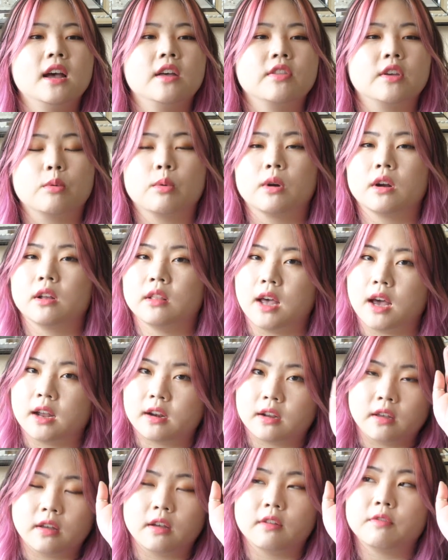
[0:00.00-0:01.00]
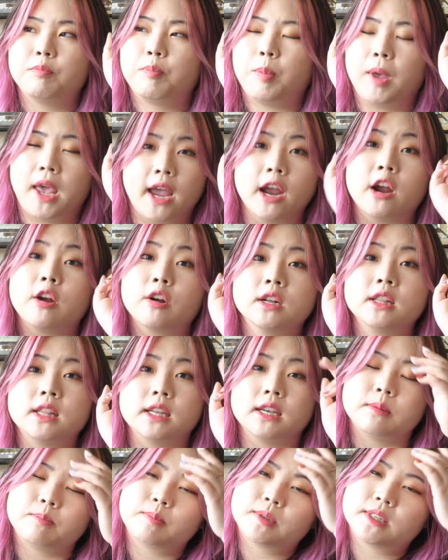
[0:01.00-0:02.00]
There were a lot of hair
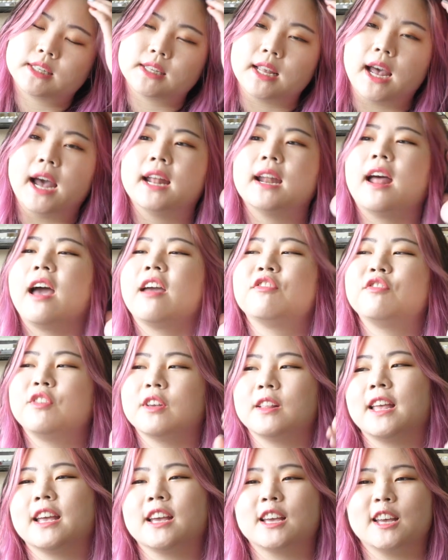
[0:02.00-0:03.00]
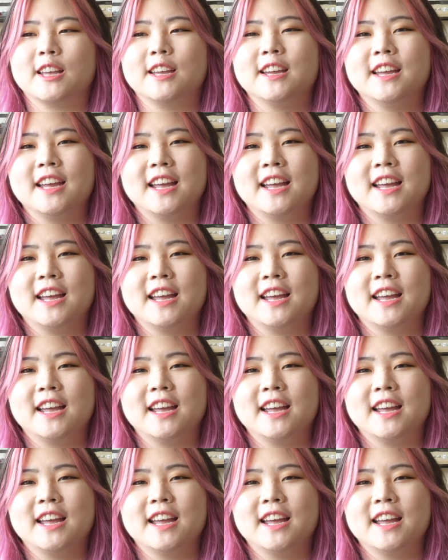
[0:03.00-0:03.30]
clips that I feel like